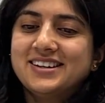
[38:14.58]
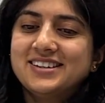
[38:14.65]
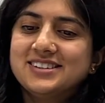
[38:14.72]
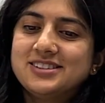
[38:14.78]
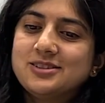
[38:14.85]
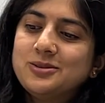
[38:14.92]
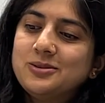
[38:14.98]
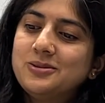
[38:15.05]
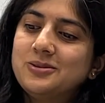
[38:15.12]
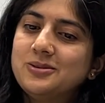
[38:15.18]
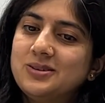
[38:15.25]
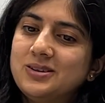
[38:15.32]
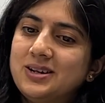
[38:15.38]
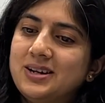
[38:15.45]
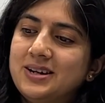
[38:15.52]
So
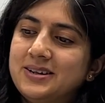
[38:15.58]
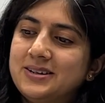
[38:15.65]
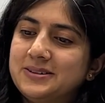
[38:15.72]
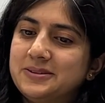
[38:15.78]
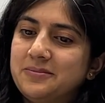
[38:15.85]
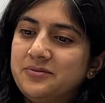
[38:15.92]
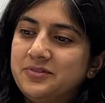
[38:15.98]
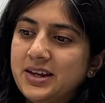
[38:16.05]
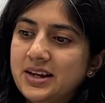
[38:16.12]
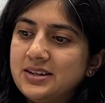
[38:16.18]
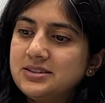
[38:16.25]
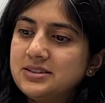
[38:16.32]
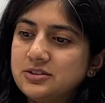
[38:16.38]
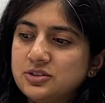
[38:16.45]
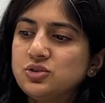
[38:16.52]

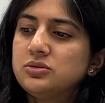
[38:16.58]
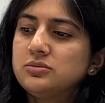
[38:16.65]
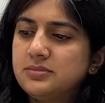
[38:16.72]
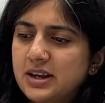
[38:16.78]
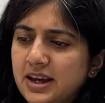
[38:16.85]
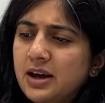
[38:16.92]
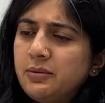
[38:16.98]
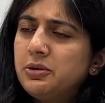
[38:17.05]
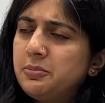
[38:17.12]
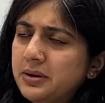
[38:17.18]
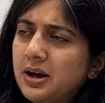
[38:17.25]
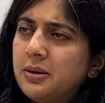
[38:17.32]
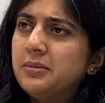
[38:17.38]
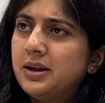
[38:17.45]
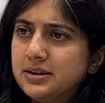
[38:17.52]
AI will
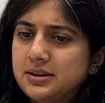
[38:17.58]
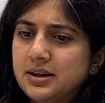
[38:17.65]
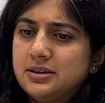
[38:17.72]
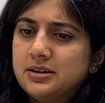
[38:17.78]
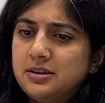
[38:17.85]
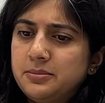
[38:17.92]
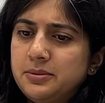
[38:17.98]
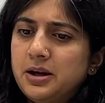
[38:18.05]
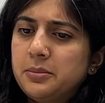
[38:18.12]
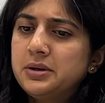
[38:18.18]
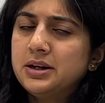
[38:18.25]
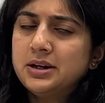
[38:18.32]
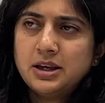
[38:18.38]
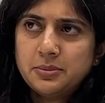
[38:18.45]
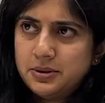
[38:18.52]
become like that. It will become an
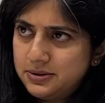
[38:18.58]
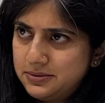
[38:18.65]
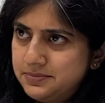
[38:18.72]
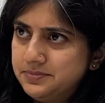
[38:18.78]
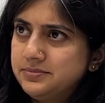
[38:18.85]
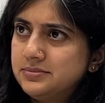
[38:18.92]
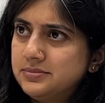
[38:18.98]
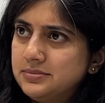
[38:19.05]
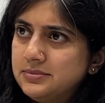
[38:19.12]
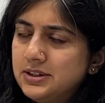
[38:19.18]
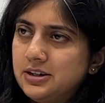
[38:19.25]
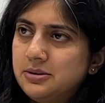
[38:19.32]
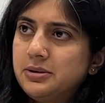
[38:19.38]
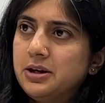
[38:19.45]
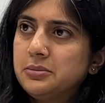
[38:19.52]
enabler. It
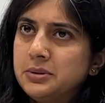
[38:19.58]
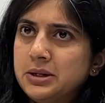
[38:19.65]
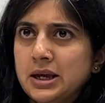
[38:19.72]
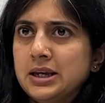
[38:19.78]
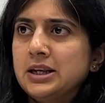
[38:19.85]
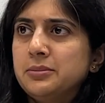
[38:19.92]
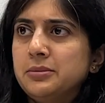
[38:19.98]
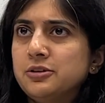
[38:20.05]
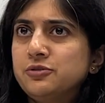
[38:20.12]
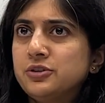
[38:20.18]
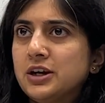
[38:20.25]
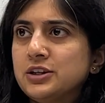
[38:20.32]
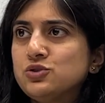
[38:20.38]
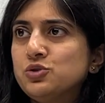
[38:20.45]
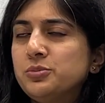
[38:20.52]
will become an enabler for
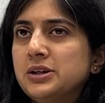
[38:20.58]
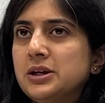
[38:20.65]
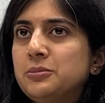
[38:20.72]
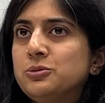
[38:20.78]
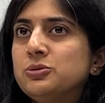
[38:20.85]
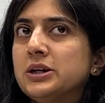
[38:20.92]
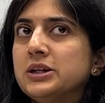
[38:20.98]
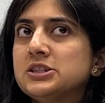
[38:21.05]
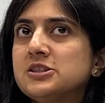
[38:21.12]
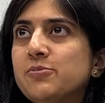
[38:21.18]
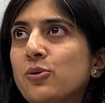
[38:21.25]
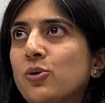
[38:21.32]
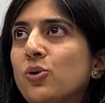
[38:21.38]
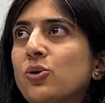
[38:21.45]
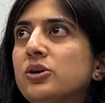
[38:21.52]
us to be able to
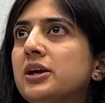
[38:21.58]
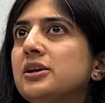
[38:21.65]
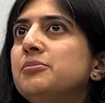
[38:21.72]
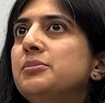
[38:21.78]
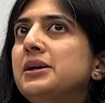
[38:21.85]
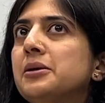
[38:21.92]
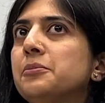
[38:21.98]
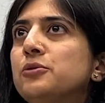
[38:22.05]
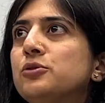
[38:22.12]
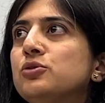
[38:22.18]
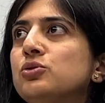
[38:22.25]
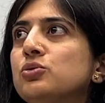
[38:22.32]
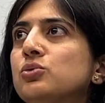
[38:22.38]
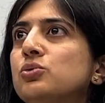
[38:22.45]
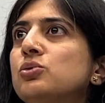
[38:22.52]
explore and be able to
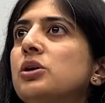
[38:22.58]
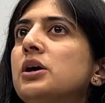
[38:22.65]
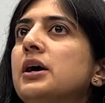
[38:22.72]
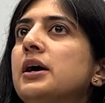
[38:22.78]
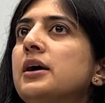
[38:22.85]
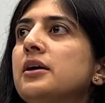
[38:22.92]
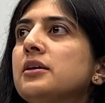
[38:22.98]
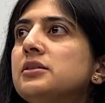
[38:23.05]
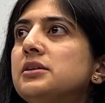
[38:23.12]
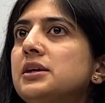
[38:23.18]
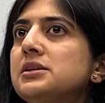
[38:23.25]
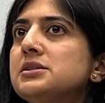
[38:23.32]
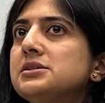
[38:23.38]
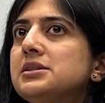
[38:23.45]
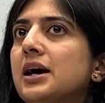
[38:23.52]
do
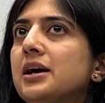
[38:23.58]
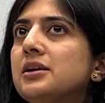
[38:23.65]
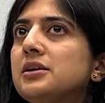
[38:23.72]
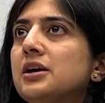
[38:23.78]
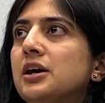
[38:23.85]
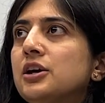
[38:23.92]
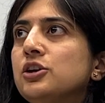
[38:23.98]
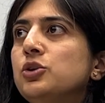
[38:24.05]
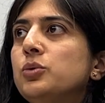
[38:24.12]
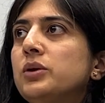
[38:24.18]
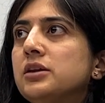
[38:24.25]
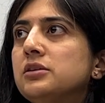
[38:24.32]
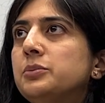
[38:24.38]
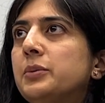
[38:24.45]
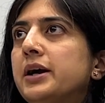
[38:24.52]
things that you're
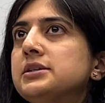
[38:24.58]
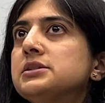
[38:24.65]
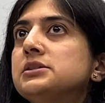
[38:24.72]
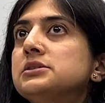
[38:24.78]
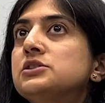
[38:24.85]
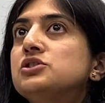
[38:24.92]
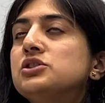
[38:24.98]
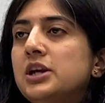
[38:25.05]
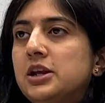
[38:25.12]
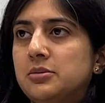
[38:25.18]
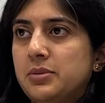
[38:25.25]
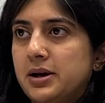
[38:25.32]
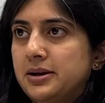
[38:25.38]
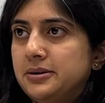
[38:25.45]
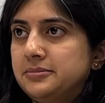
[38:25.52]
otherwise constrained
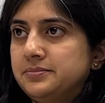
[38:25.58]
by.